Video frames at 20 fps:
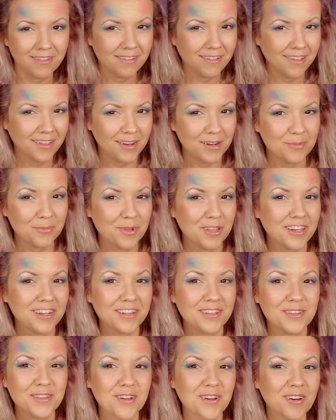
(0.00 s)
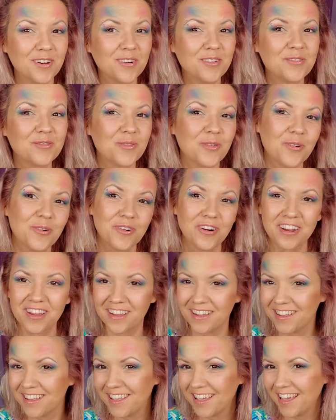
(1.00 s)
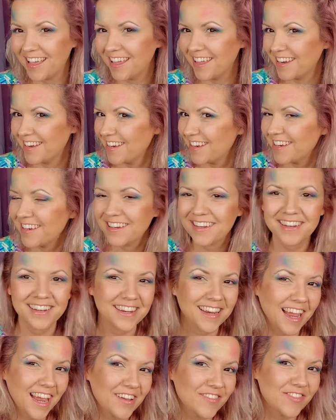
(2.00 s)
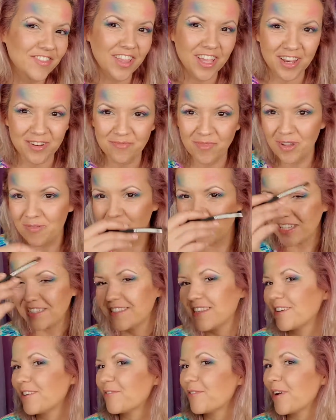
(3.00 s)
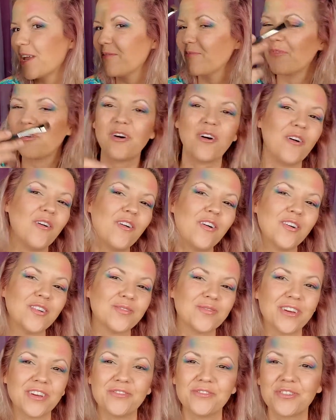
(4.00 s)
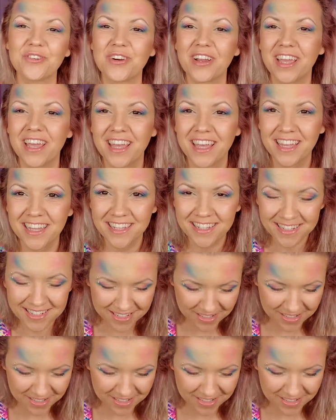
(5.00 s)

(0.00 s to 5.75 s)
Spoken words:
And I'm getting the Aurora again. I've laid my basic rainbow on my forehead.